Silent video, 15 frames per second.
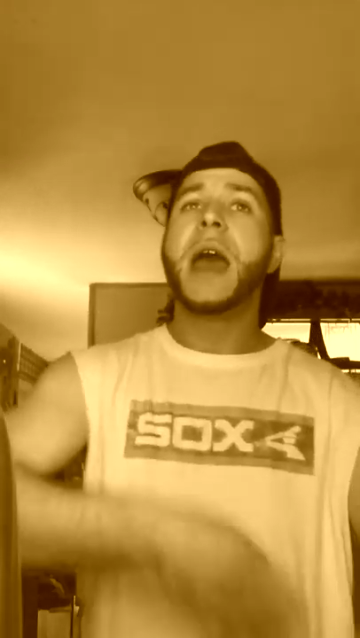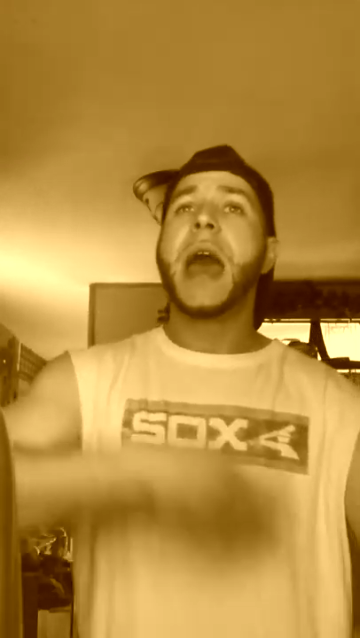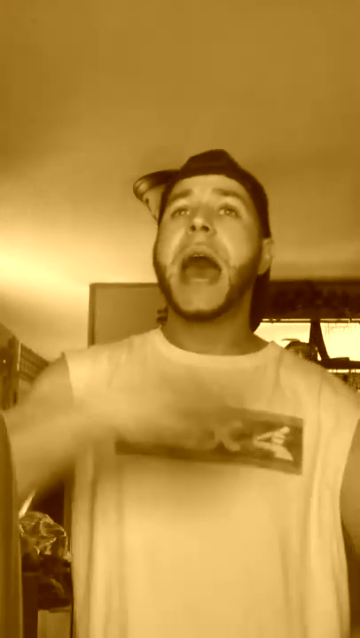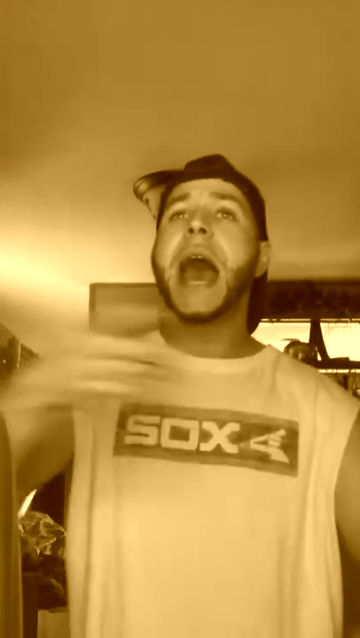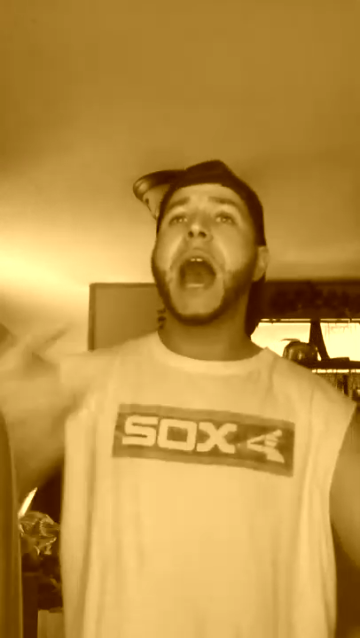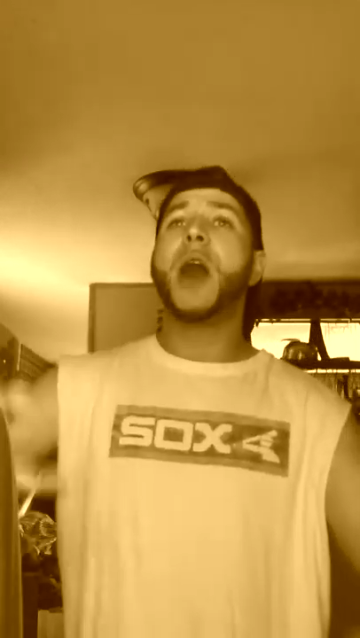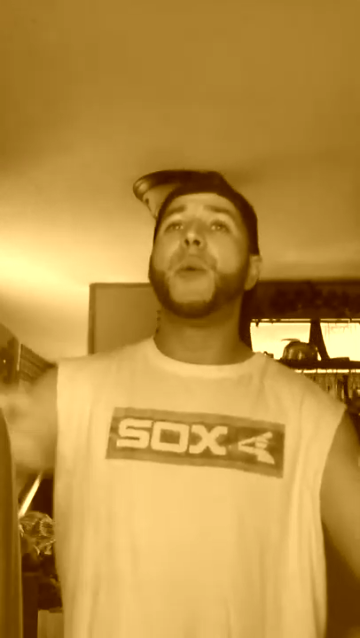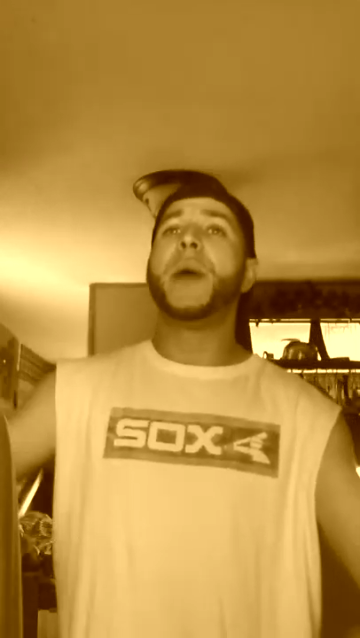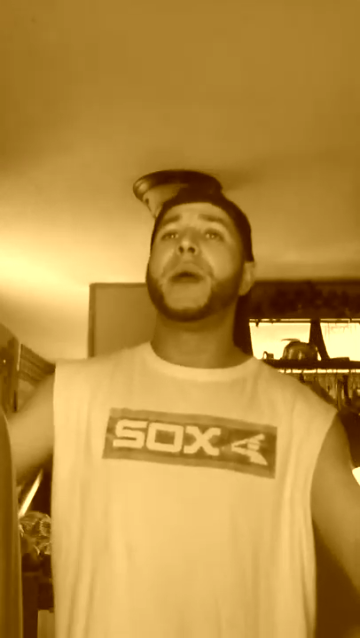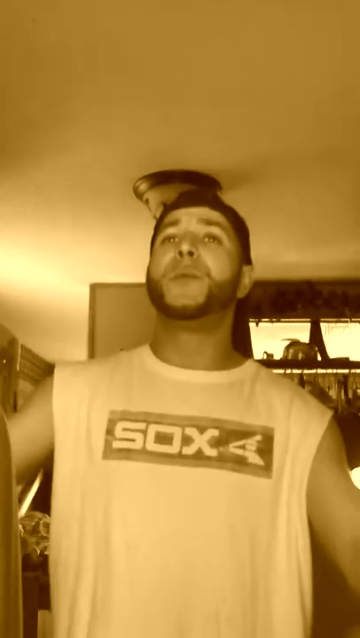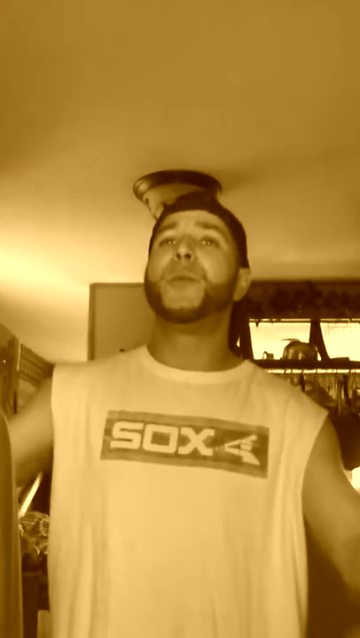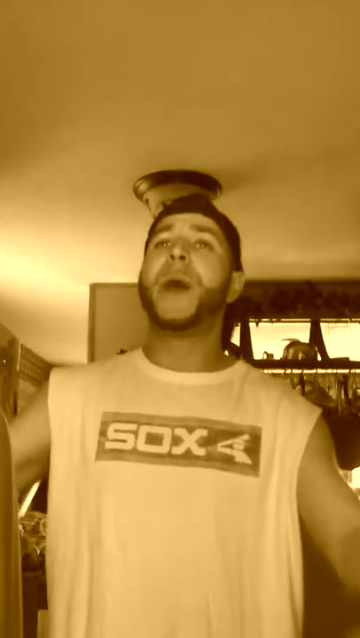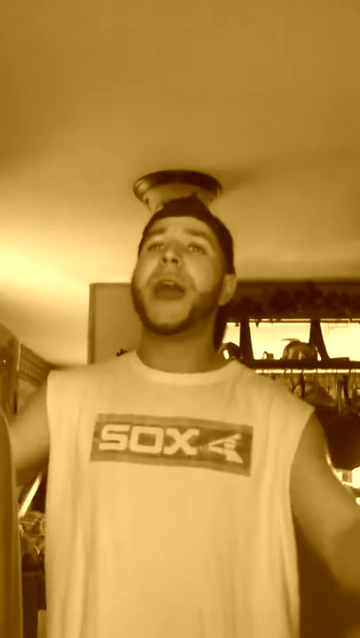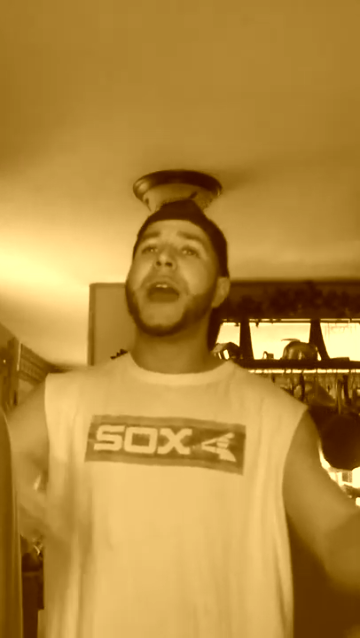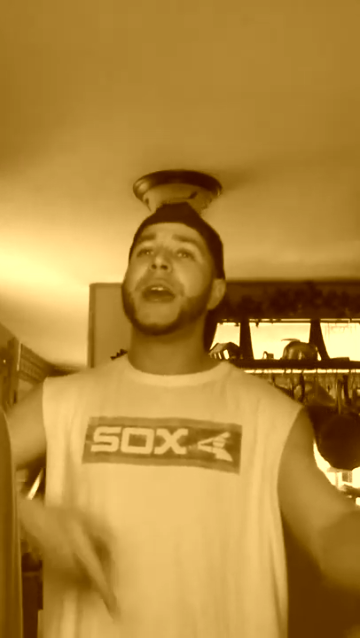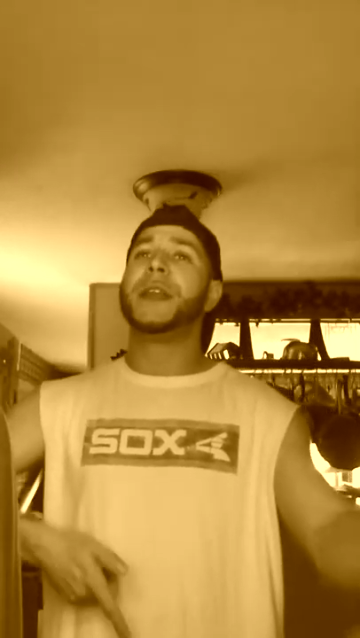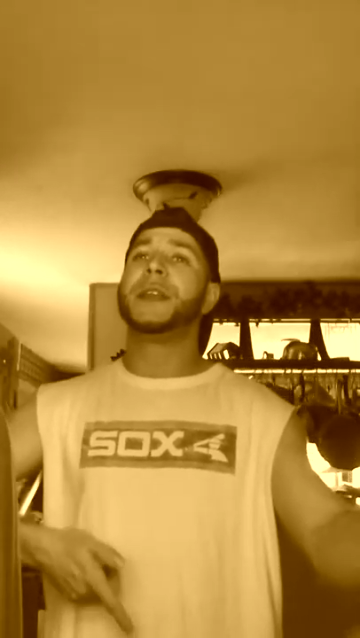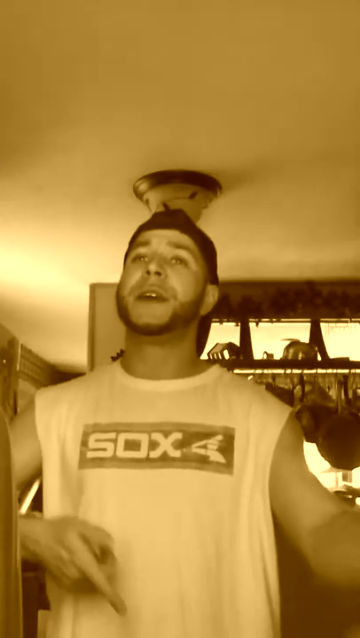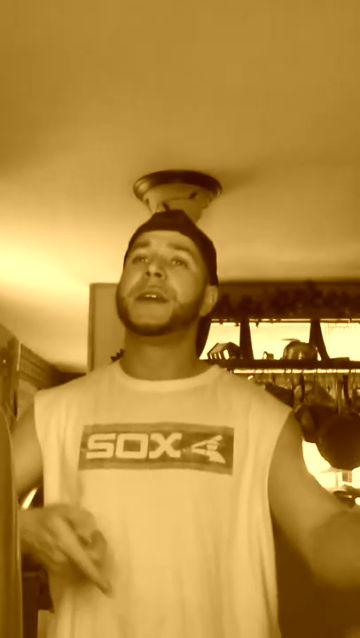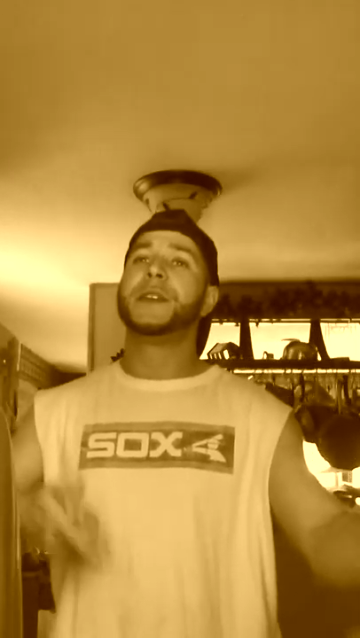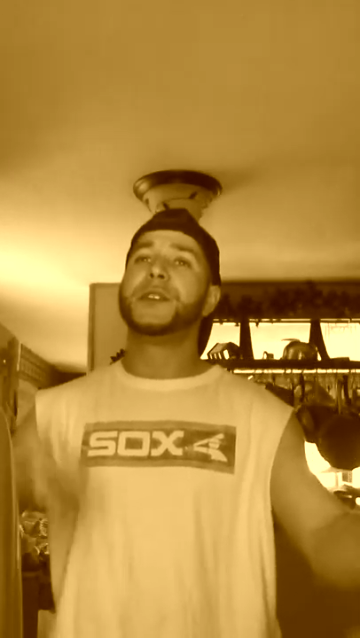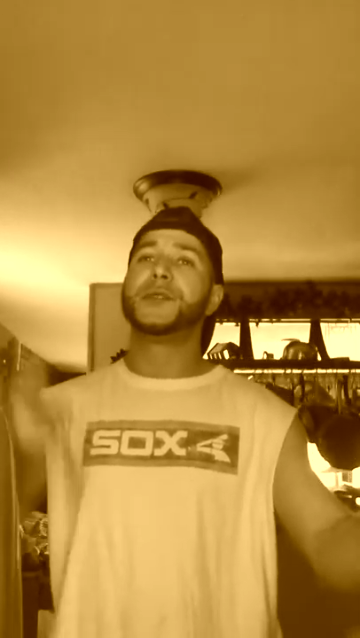how and
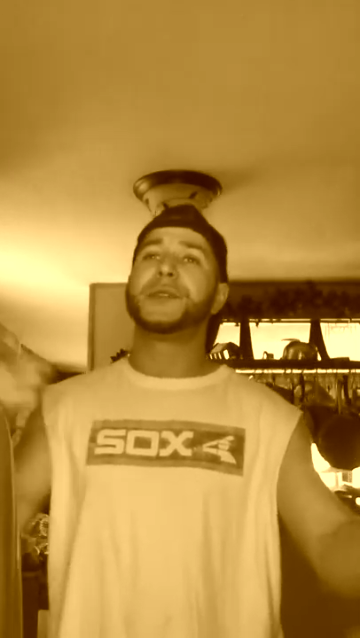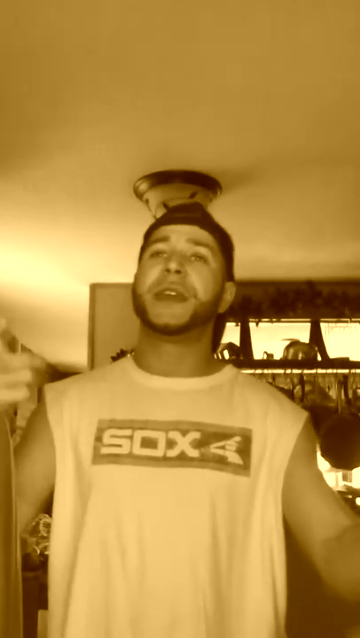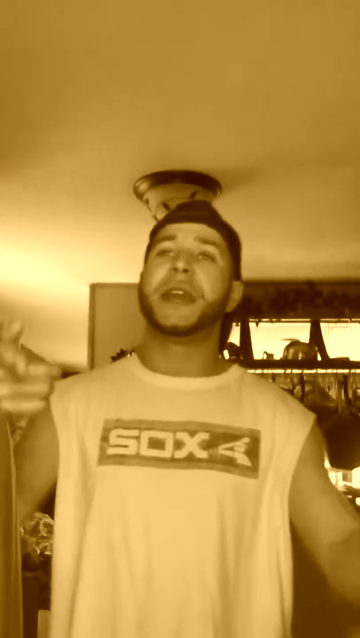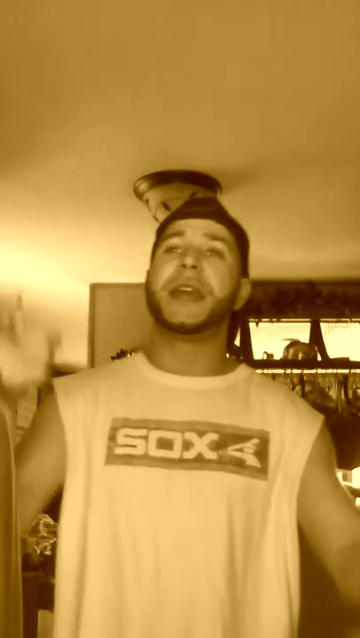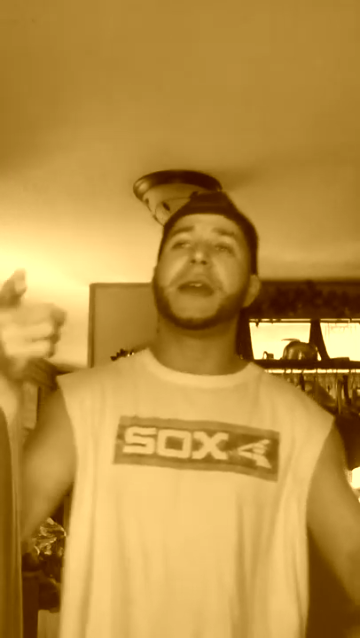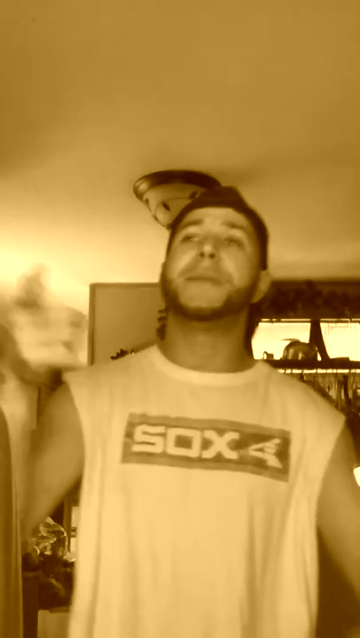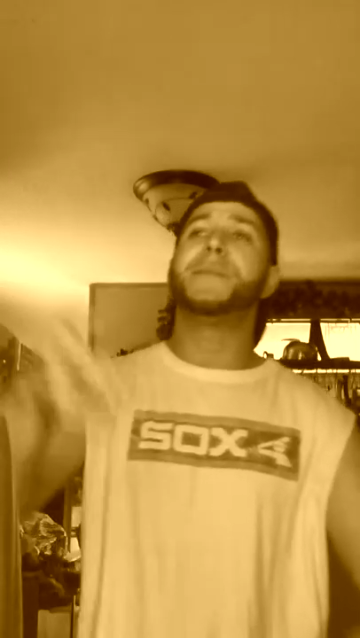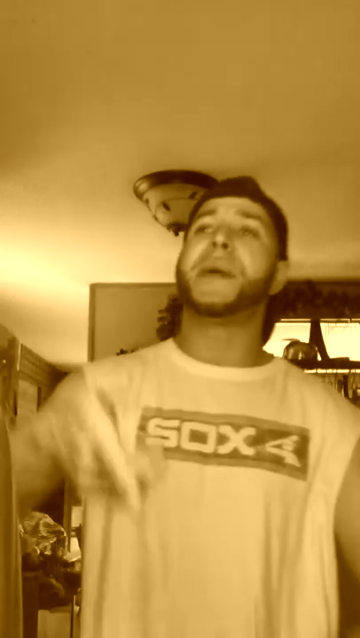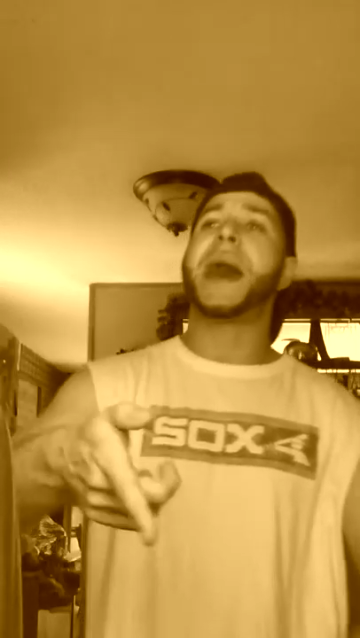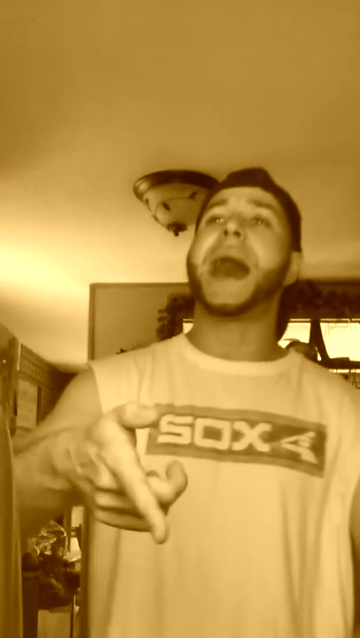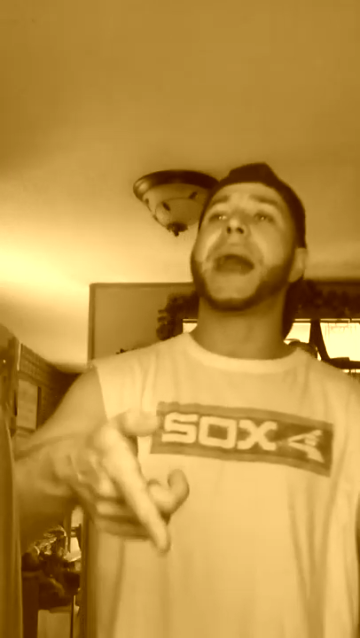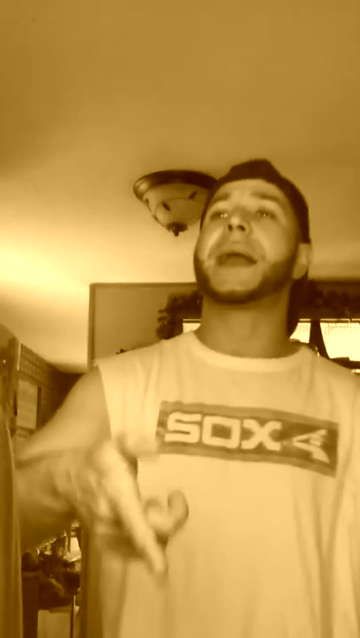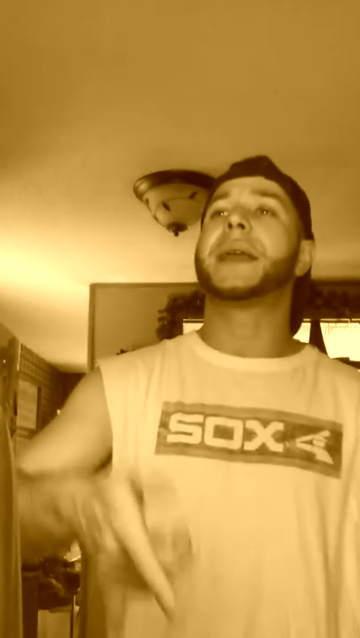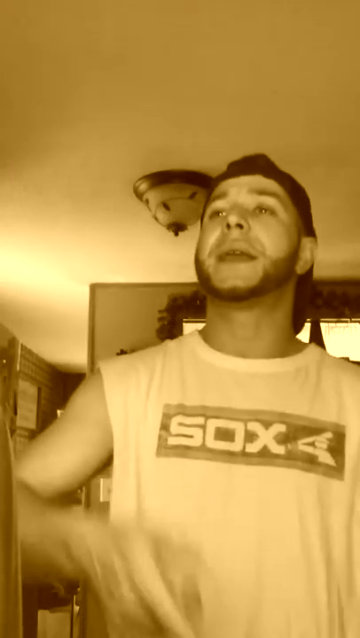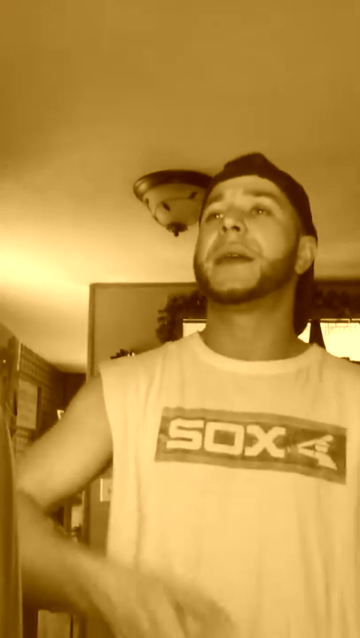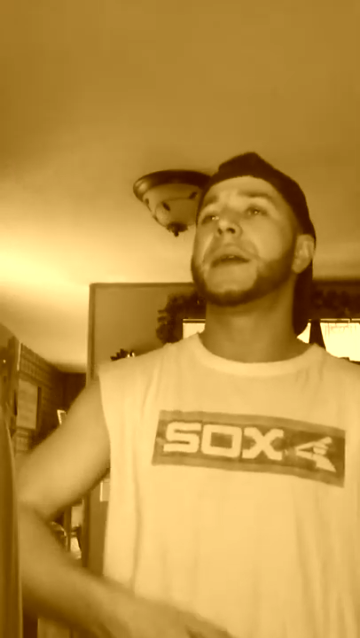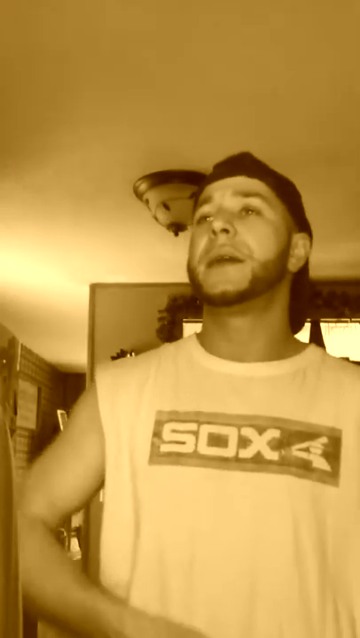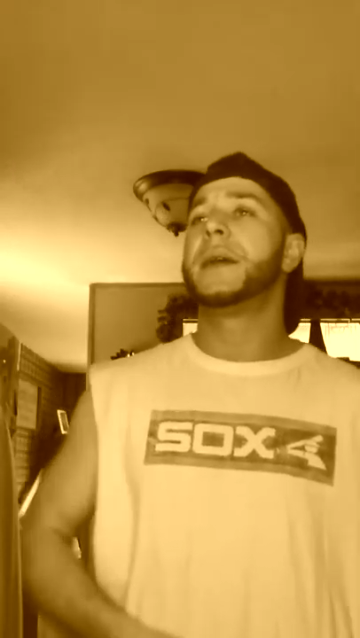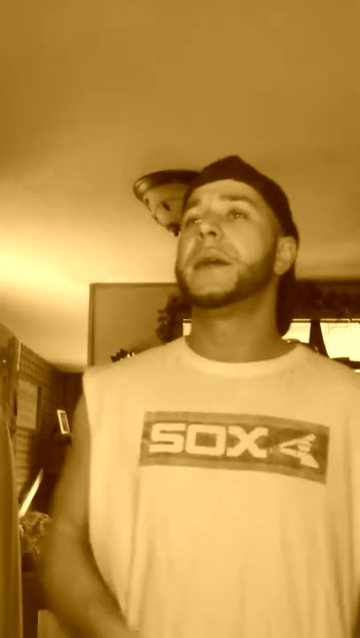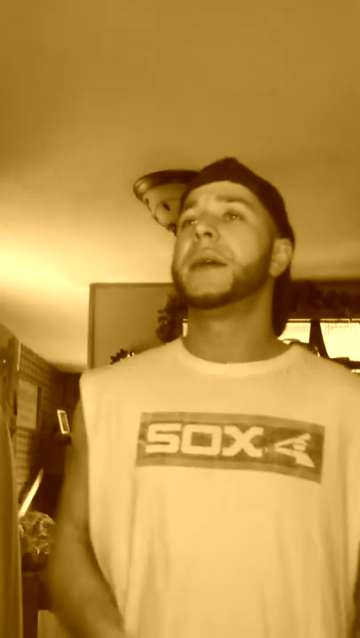when you're getting back.